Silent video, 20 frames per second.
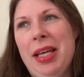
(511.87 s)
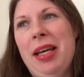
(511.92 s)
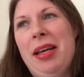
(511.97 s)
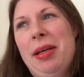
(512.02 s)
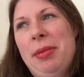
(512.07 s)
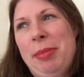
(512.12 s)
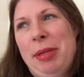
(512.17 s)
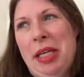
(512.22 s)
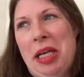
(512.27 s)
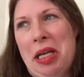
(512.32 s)

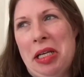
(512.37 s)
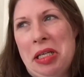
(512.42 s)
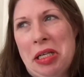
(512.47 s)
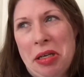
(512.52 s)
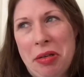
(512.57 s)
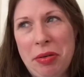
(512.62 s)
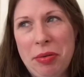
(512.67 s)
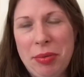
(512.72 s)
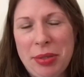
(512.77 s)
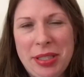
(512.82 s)
I mean, I
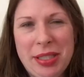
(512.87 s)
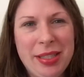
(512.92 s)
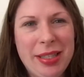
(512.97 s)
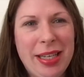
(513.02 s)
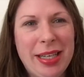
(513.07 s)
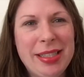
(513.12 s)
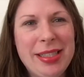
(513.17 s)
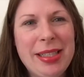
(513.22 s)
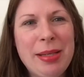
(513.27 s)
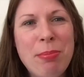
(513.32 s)
know it wasn't
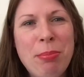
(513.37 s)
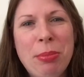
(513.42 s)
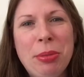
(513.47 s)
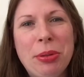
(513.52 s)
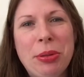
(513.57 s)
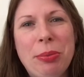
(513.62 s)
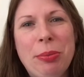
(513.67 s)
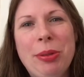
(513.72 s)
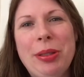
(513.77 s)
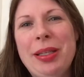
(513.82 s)
that
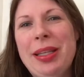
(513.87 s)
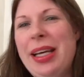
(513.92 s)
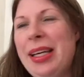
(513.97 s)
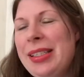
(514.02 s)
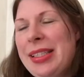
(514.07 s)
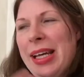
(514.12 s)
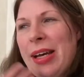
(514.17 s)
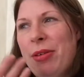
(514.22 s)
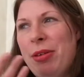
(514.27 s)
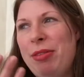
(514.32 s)
simple, but
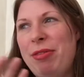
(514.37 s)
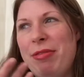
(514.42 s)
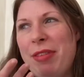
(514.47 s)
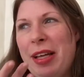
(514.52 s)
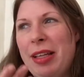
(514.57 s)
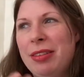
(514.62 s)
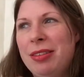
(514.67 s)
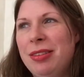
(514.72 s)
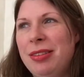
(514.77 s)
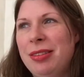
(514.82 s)
that's how it
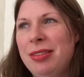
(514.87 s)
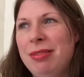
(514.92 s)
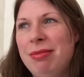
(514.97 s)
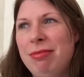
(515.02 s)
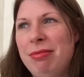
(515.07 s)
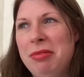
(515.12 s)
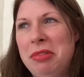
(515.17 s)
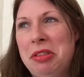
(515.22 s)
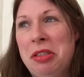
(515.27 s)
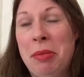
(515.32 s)
felt
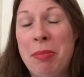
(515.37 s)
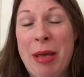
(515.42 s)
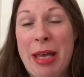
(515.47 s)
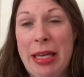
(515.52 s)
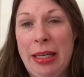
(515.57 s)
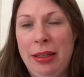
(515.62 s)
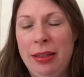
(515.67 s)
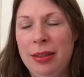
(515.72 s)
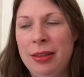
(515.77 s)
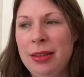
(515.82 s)
to
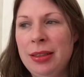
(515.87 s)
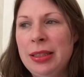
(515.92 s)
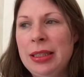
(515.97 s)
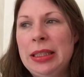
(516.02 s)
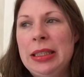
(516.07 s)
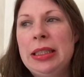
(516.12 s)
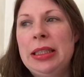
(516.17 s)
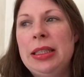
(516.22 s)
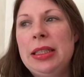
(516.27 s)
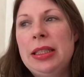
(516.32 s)
me.
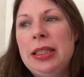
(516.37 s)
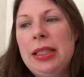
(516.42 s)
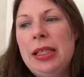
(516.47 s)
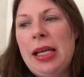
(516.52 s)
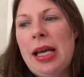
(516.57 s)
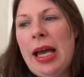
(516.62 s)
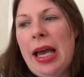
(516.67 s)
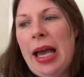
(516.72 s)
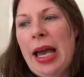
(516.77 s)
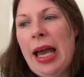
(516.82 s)

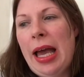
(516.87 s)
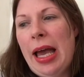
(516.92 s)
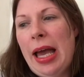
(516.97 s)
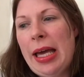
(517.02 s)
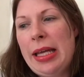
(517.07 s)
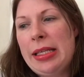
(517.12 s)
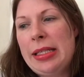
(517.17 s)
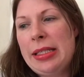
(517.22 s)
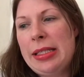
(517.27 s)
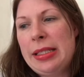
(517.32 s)

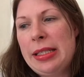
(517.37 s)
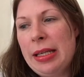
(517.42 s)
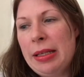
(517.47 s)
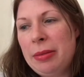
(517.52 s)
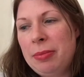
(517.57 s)
And